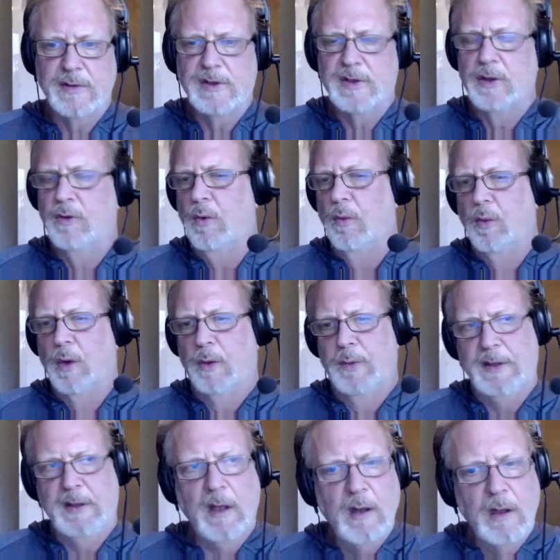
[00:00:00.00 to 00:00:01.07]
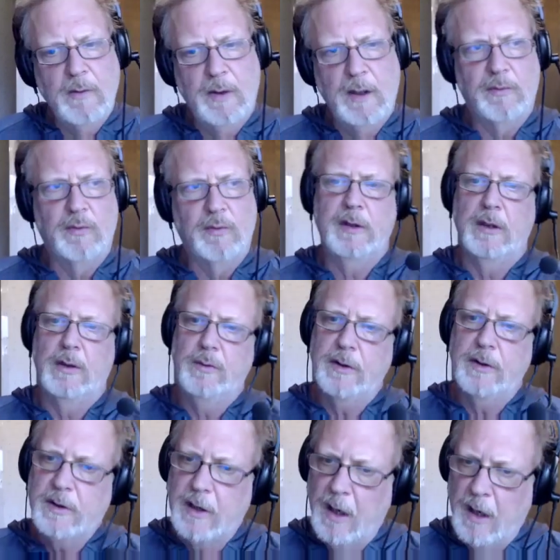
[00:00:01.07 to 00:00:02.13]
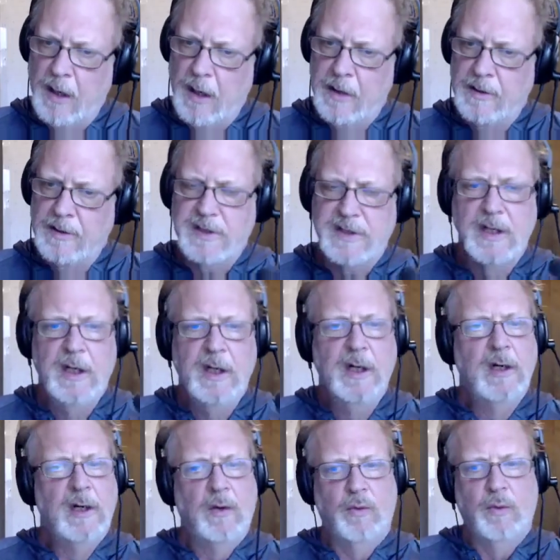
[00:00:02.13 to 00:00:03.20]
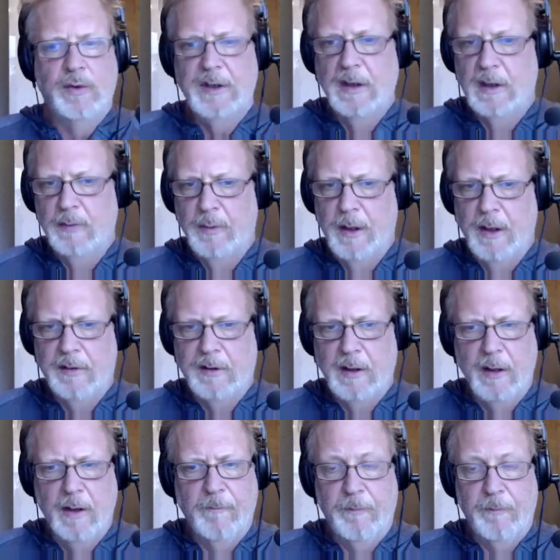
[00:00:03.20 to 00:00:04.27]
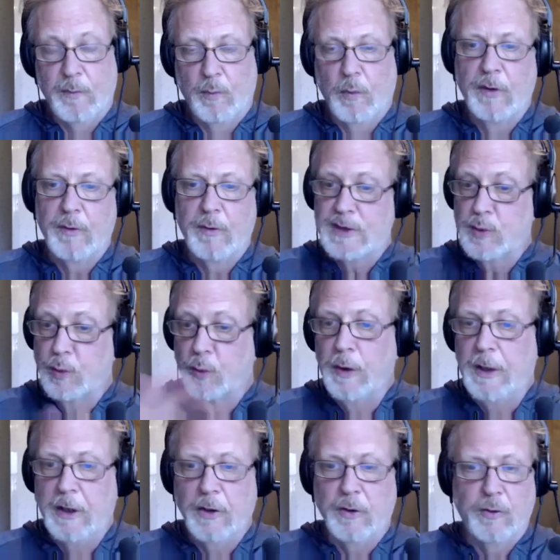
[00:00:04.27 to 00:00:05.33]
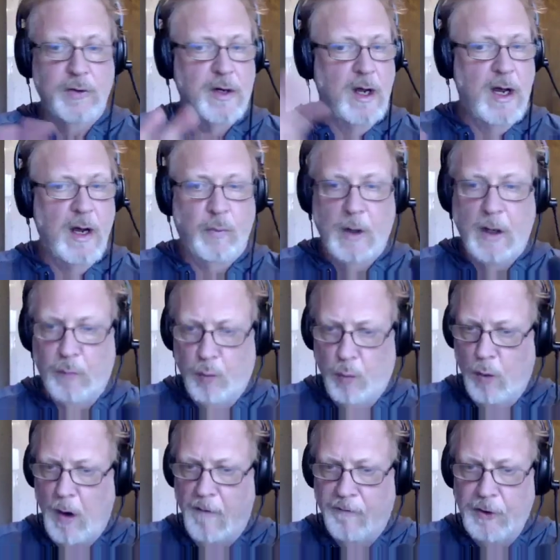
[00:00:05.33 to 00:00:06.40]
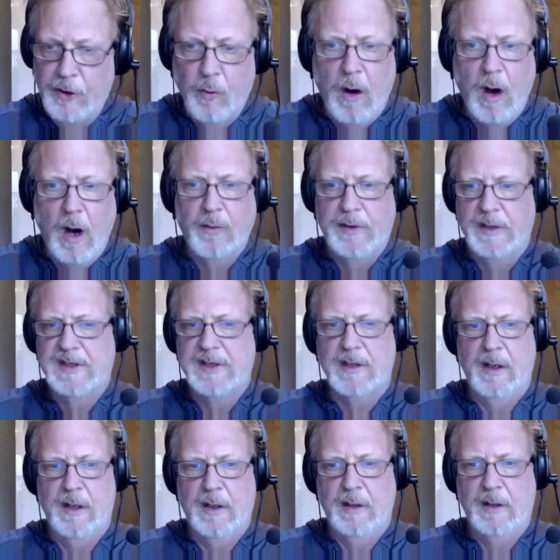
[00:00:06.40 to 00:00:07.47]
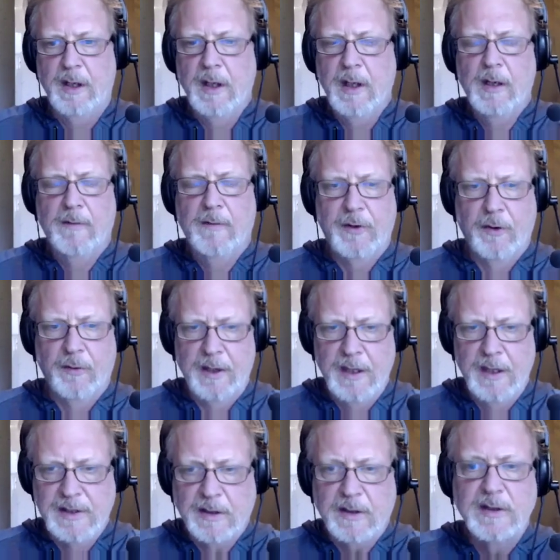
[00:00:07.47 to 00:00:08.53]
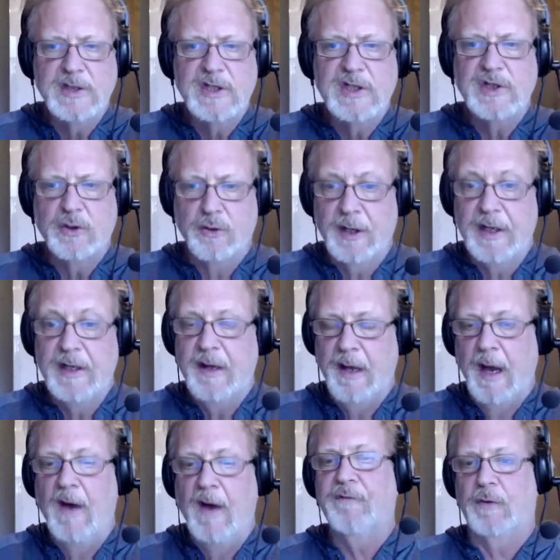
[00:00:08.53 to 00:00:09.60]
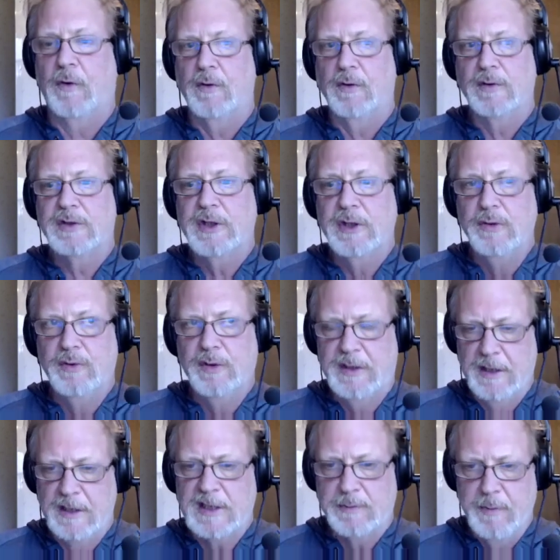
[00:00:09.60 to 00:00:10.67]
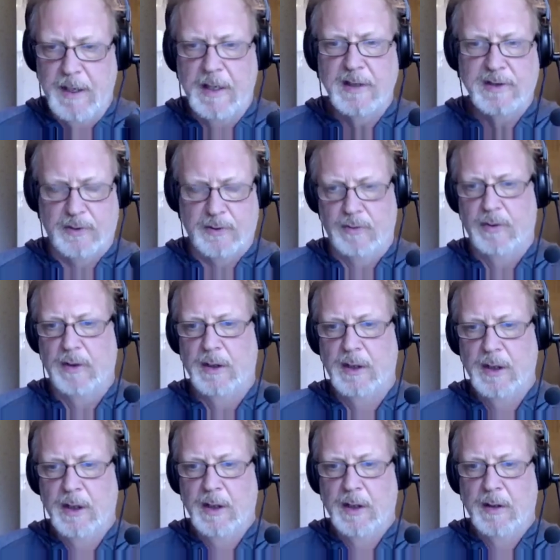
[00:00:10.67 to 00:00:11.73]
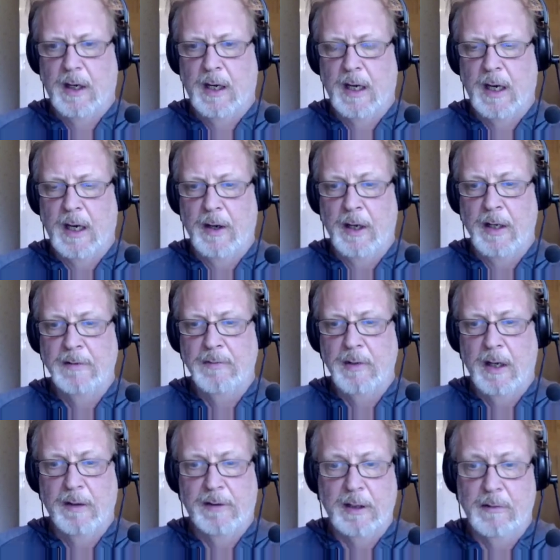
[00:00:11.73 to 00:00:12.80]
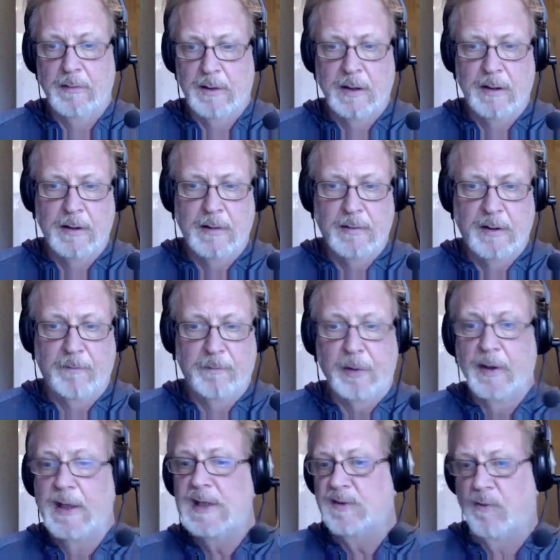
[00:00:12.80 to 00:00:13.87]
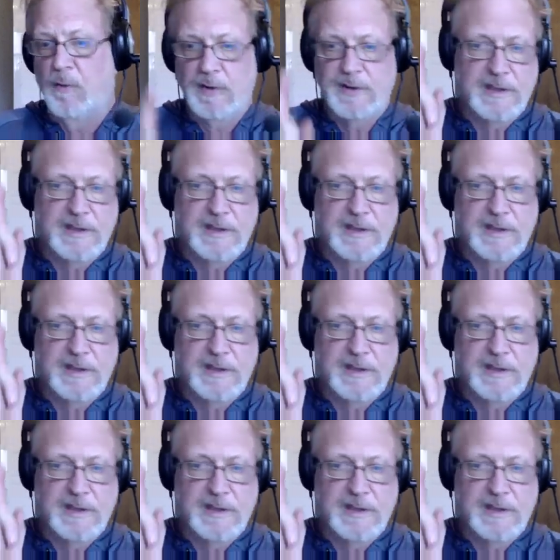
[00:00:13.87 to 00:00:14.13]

So what are we dealing with? We're dealing with guns. We're dealing with, whether it's real or not, wherever you are with this thing, there is a concerted effort to dismantle the police force.